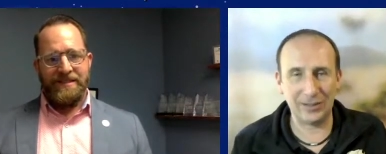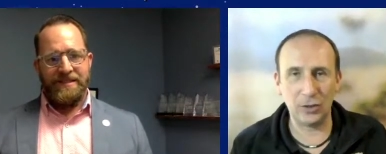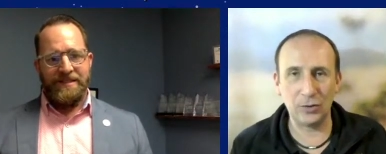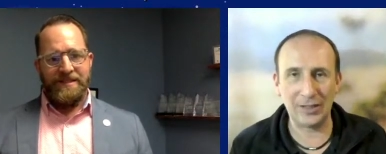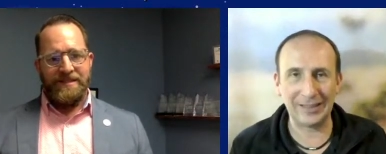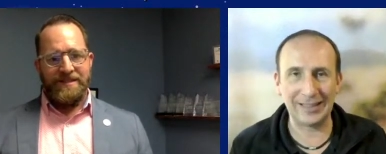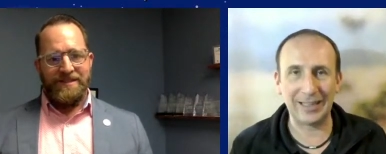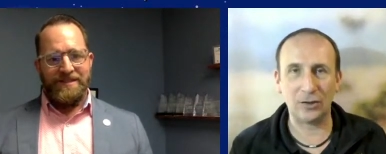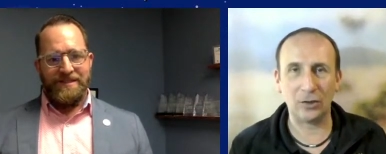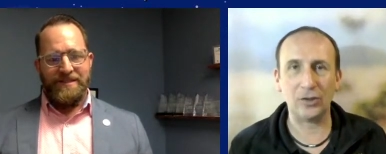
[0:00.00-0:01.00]
Speaker 1: using
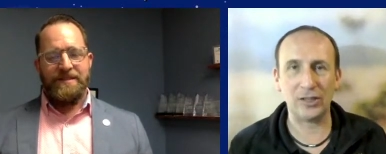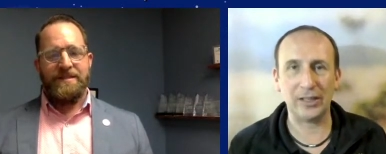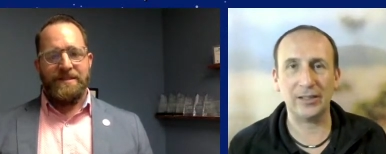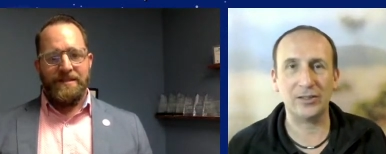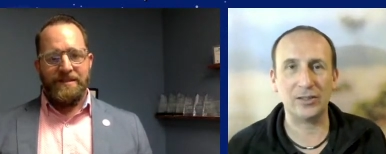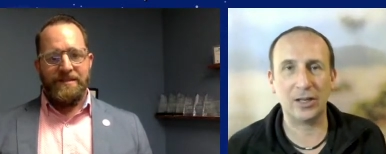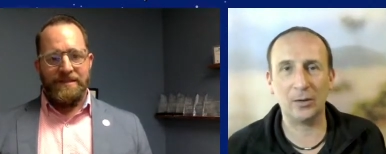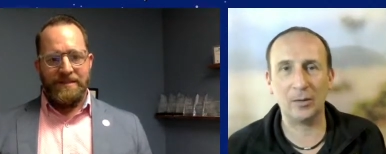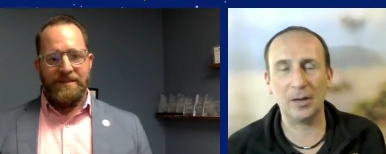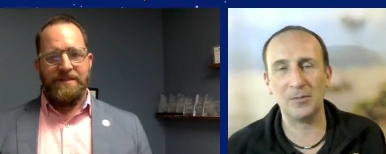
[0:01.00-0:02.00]
technology.
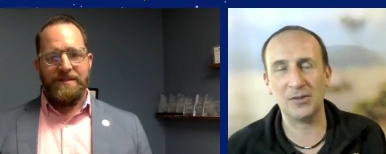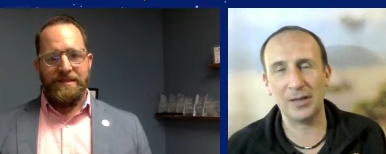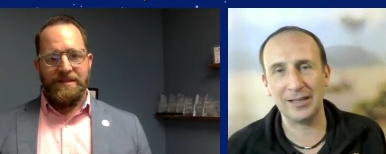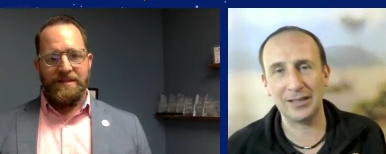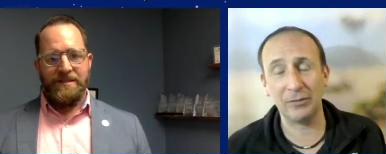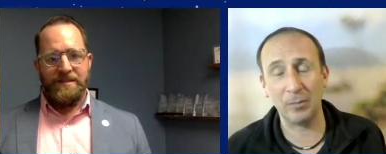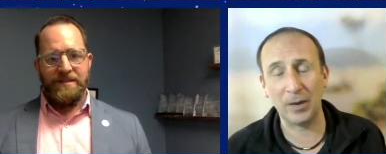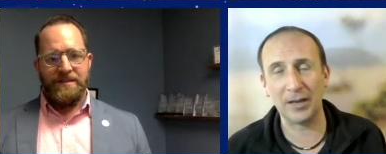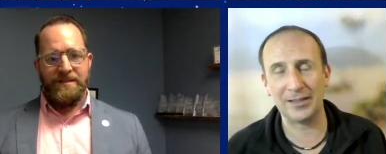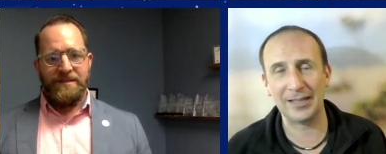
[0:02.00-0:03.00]
So um, so in a different
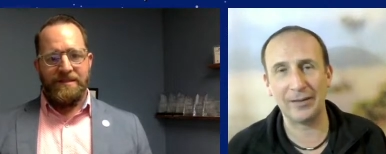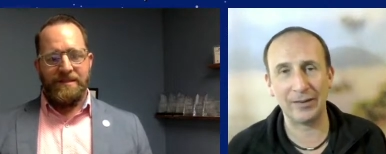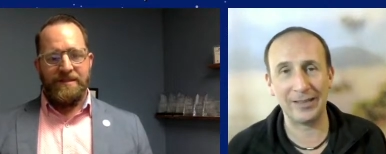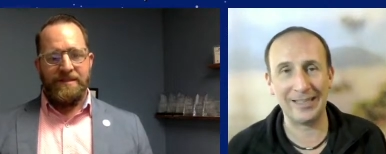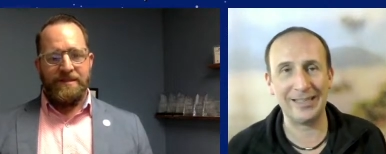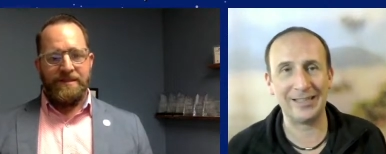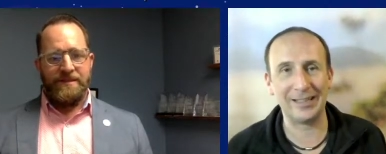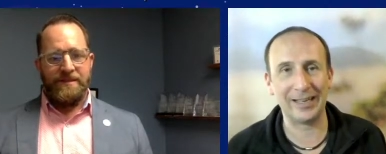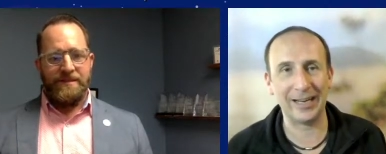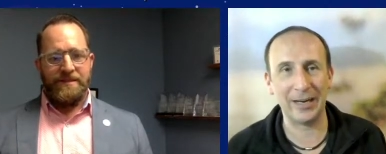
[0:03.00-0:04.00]
part of South Africa, in the
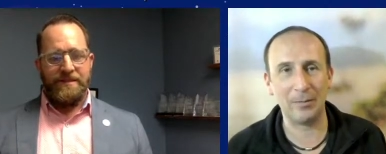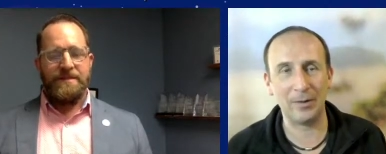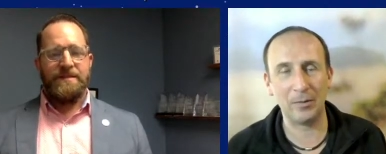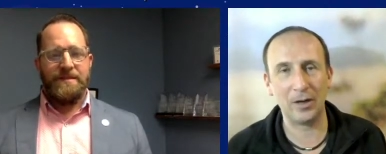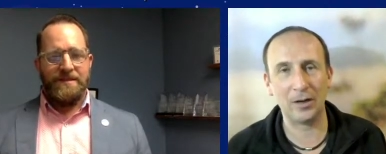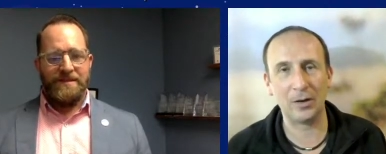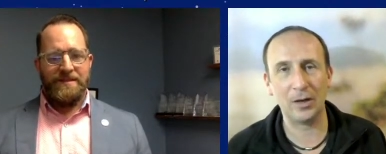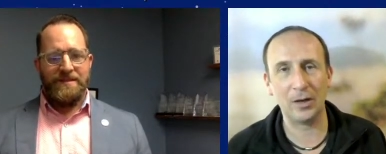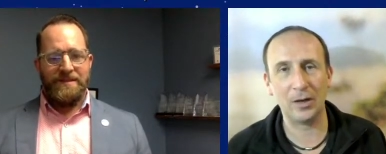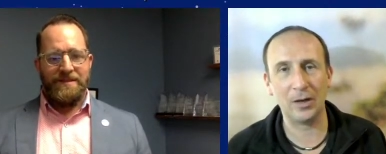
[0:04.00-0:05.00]
Eastern Cape, we work
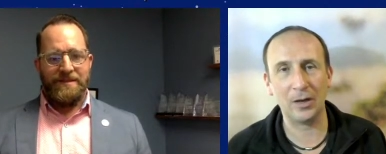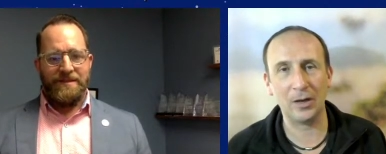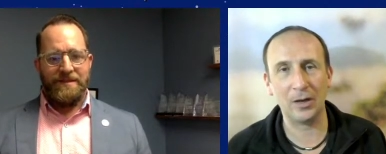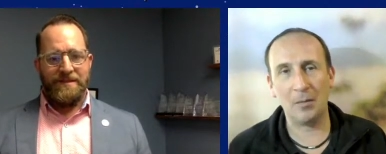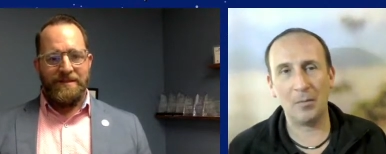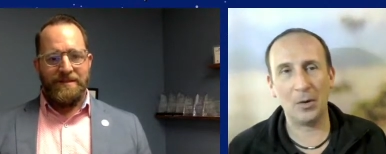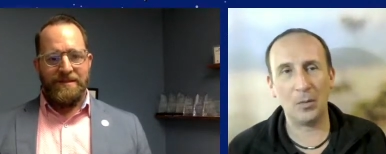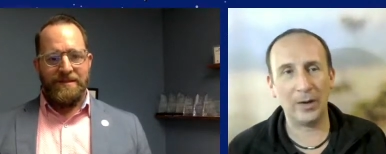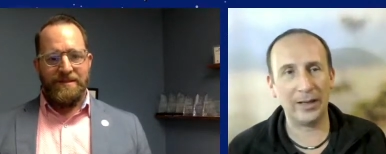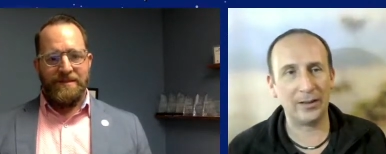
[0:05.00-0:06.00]
um,
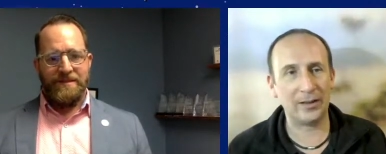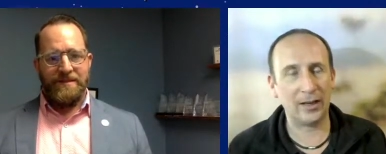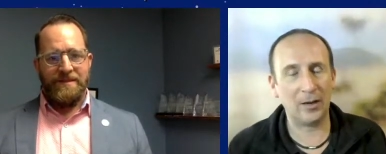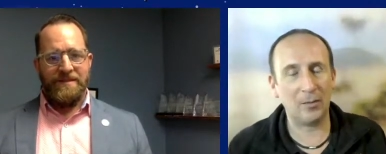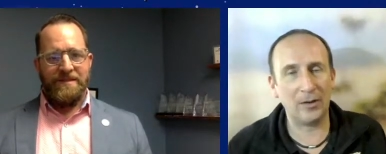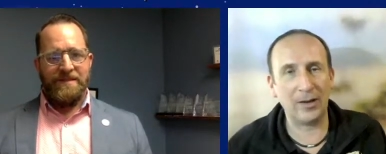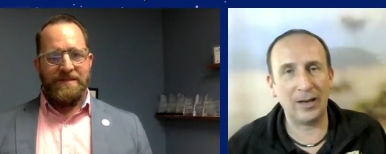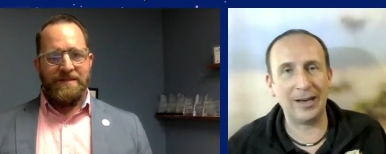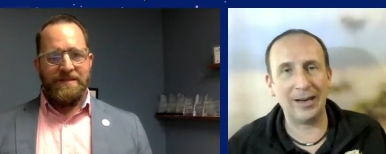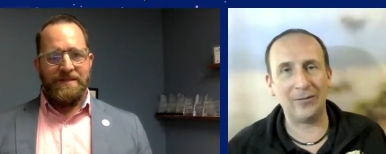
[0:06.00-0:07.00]
with uh, one of
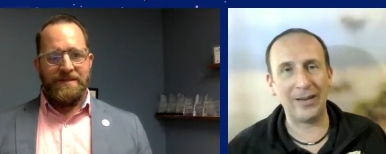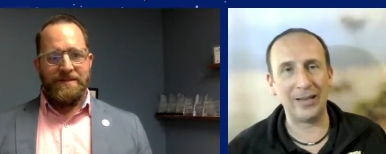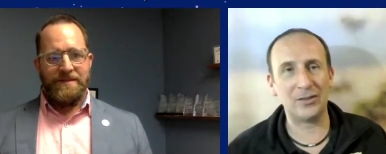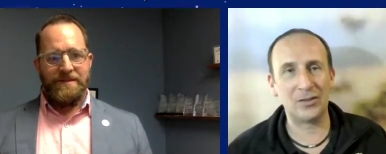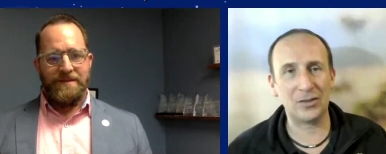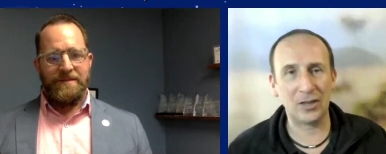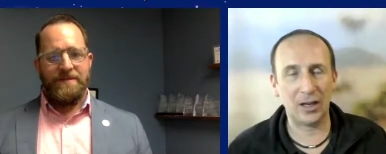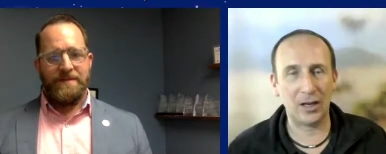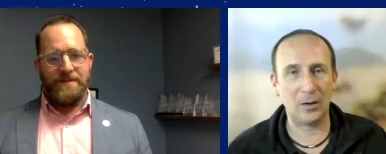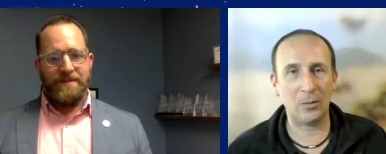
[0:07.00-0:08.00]
our, our vets,
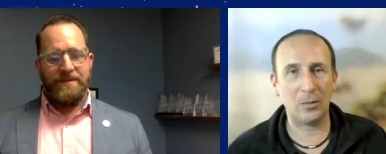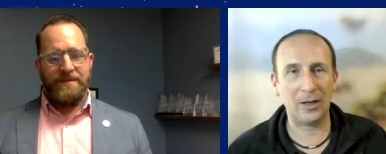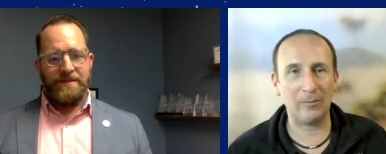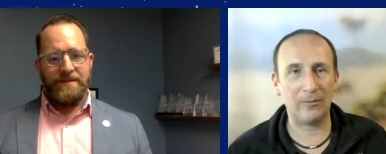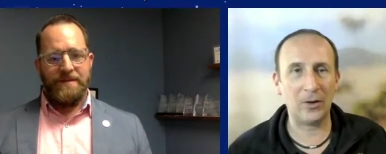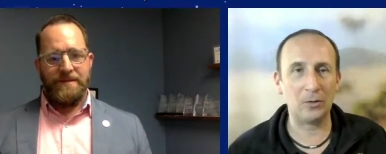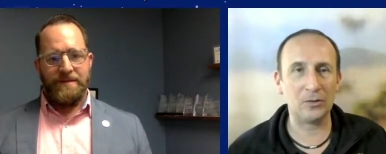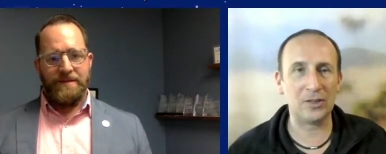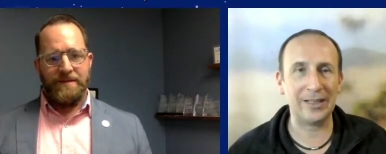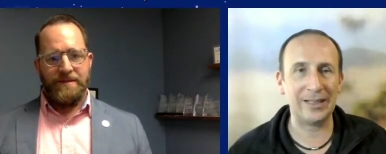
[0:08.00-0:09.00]
uh, William
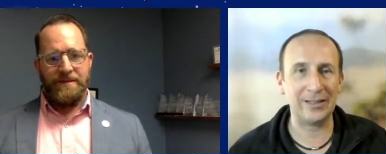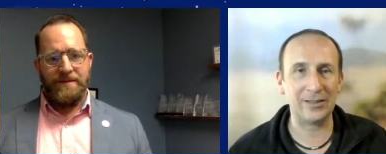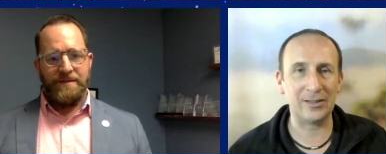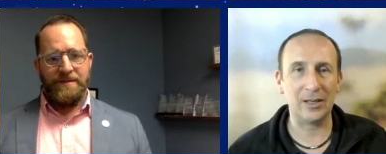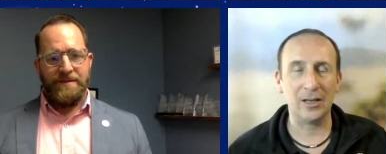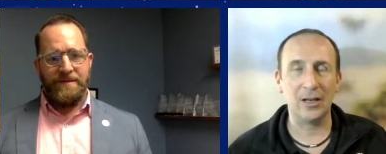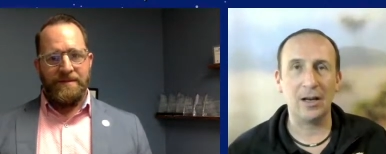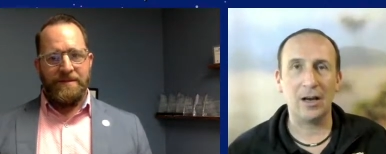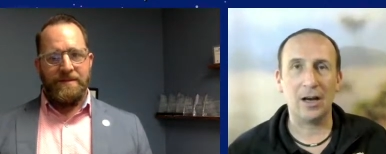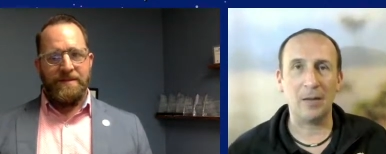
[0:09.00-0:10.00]
Fowlds, and his
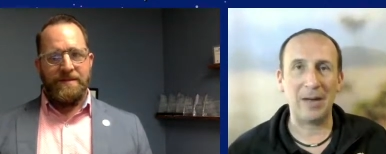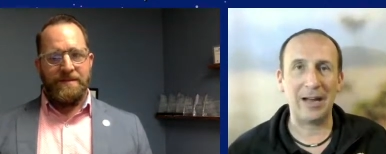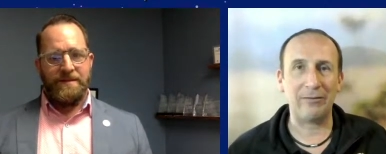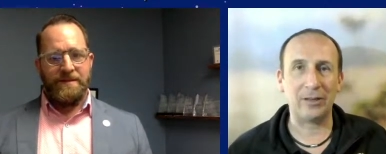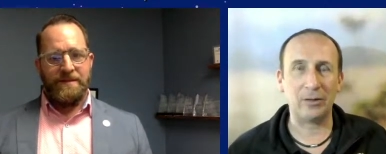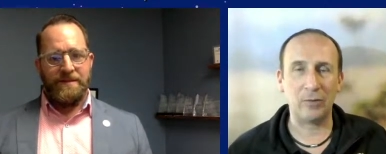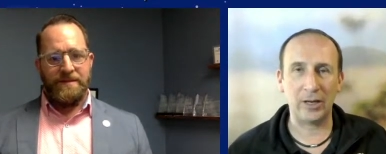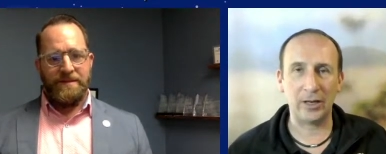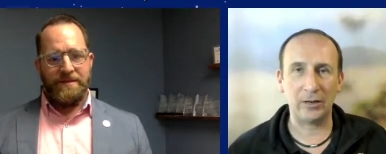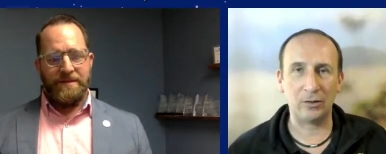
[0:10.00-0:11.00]
um, African
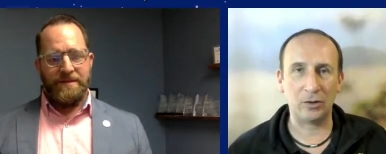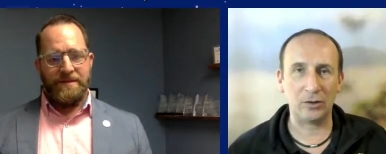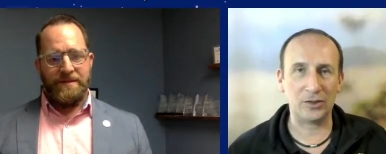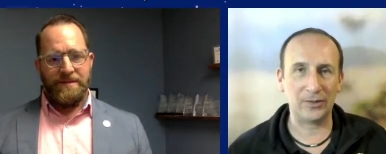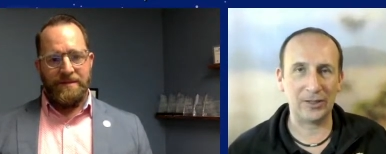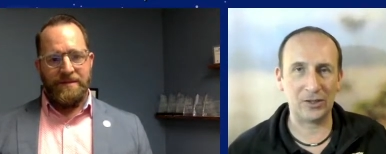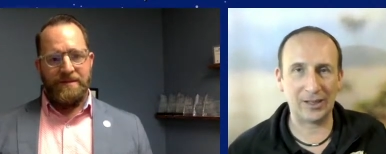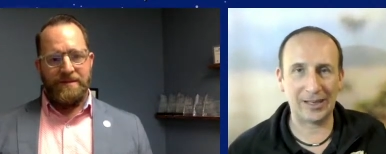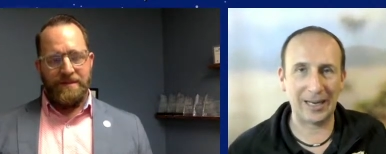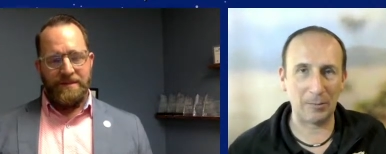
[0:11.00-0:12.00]
Rhino
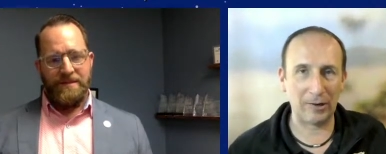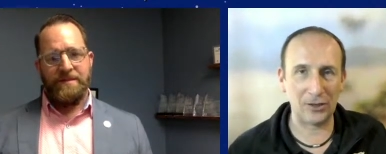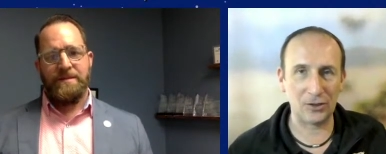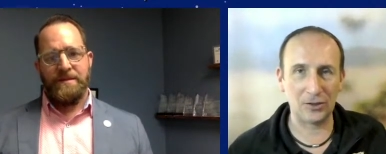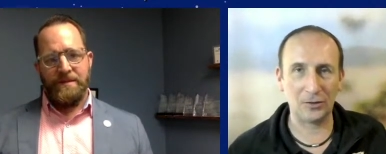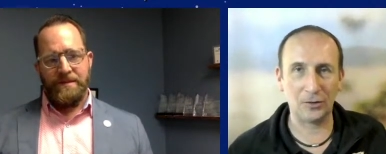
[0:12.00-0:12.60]
Conservation Collaboration,